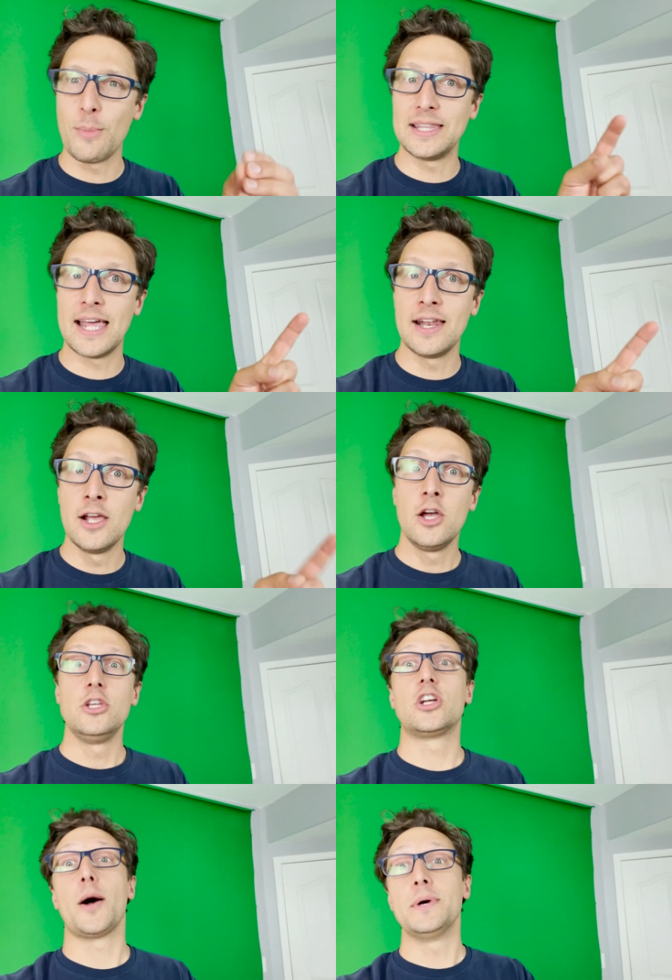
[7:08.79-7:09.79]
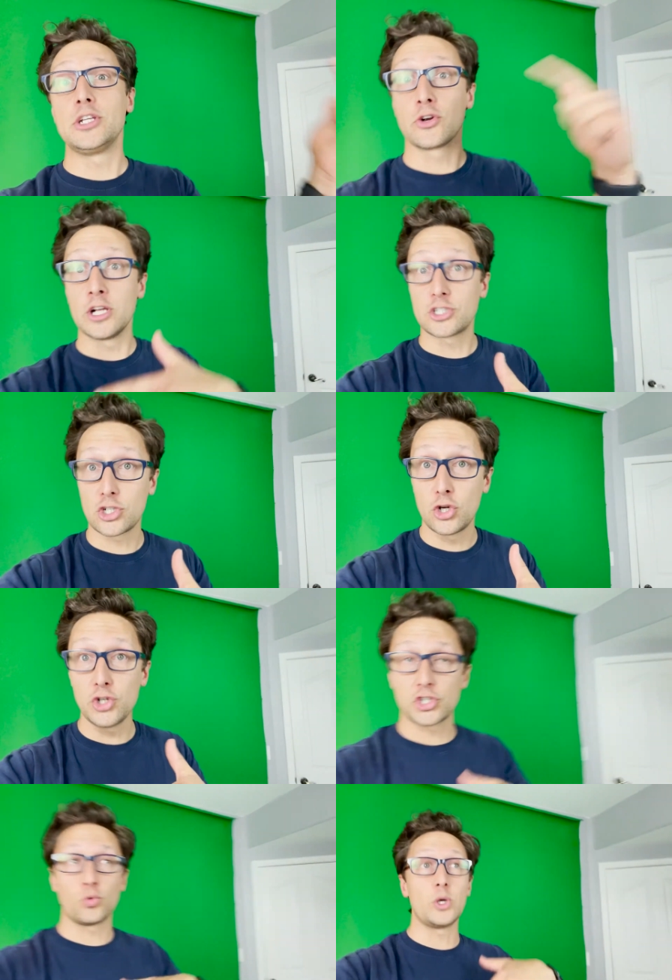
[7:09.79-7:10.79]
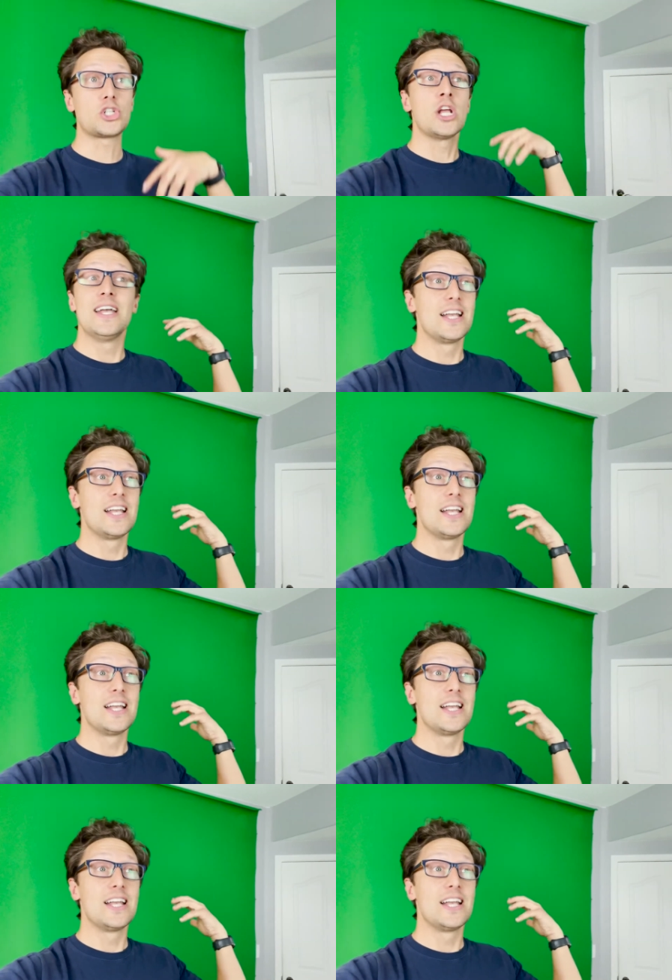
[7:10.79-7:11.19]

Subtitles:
and then you come into your institution, which